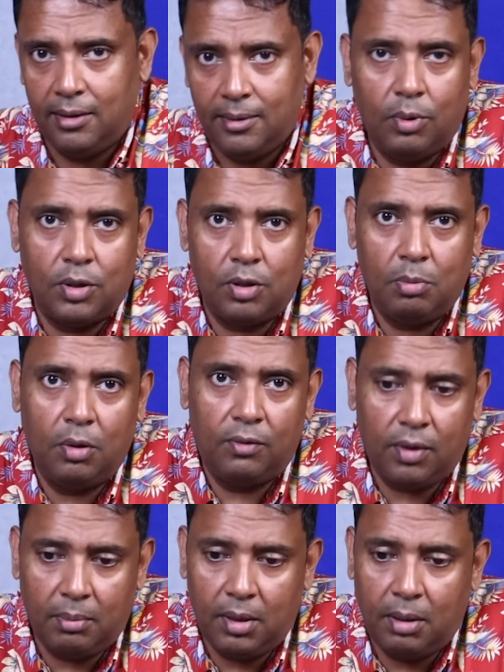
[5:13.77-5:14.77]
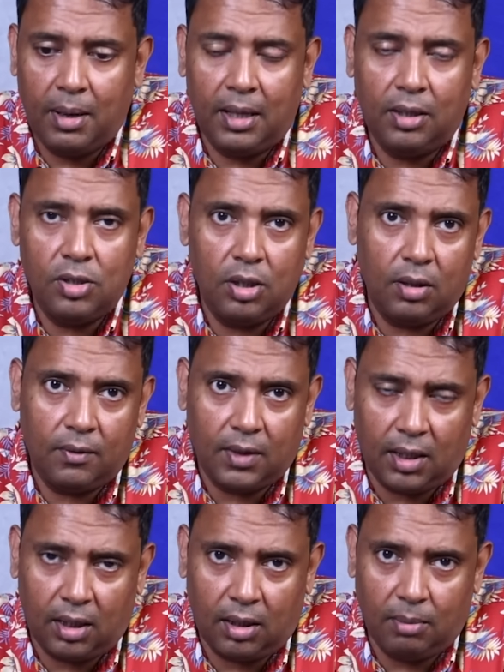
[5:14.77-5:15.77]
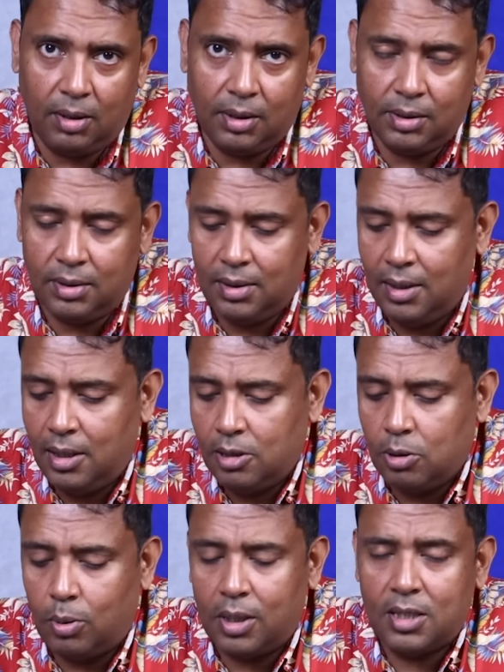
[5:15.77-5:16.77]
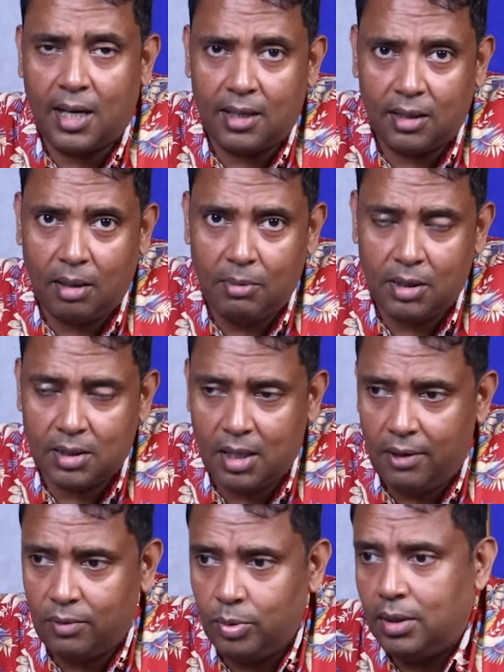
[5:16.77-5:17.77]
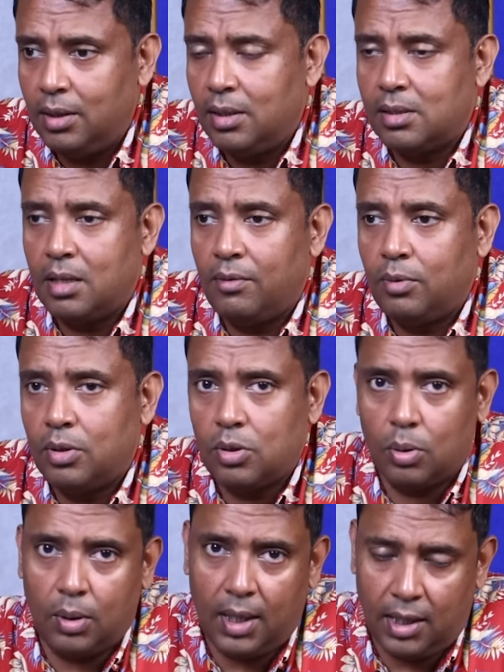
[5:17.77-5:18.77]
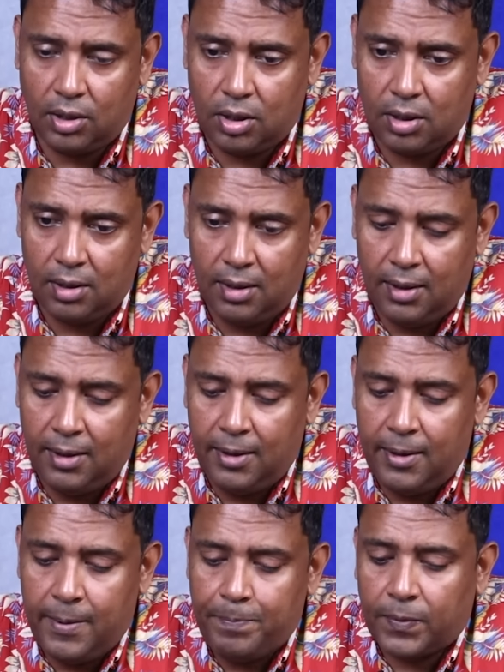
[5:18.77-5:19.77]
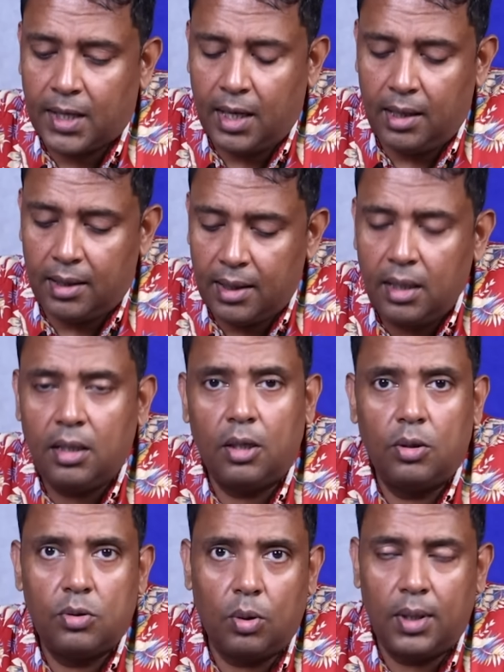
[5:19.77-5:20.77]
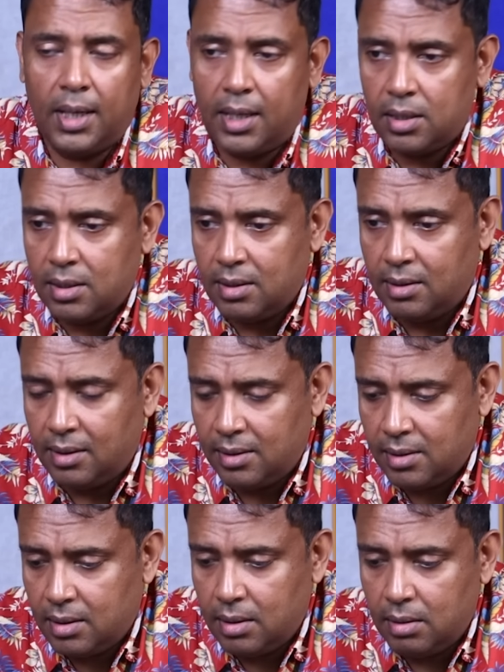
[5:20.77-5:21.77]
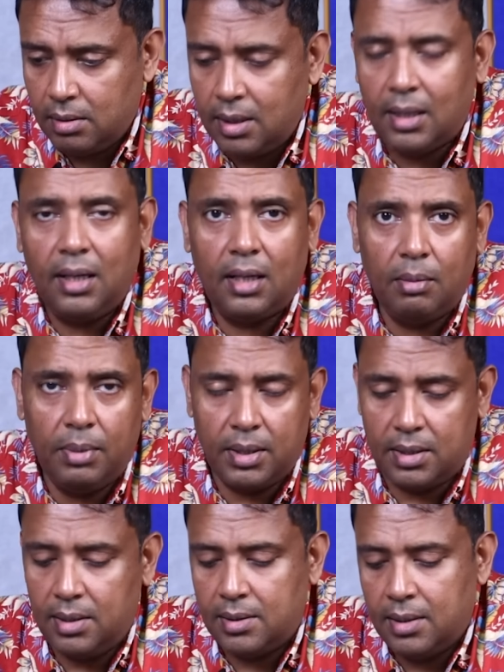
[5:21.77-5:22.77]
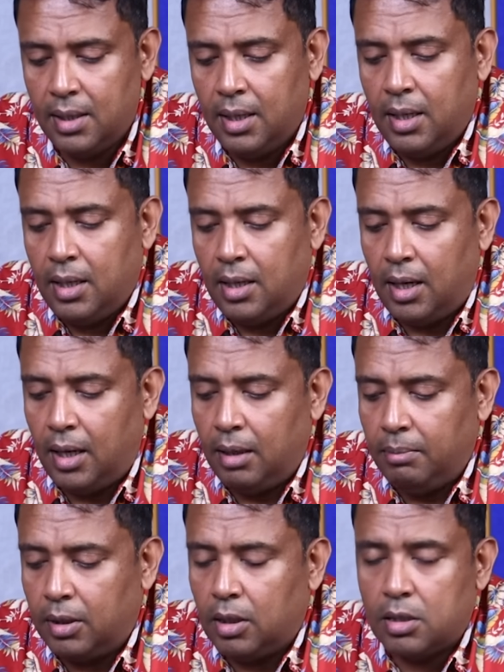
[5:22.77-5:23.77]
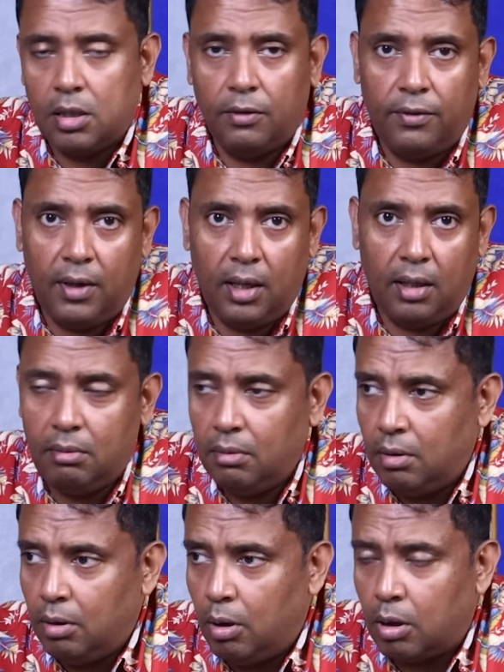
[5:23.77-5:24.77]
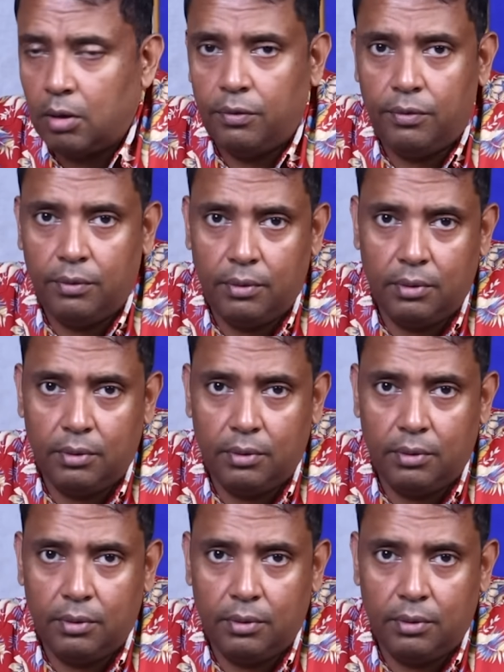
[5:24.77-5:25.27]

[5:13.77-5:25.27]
was removed from the balance sheet of Tata Chemicals. So what is Tata Chemicals left with? It's left with soda ash. And right now, soda ash is in a cyclical business. And because of a lot of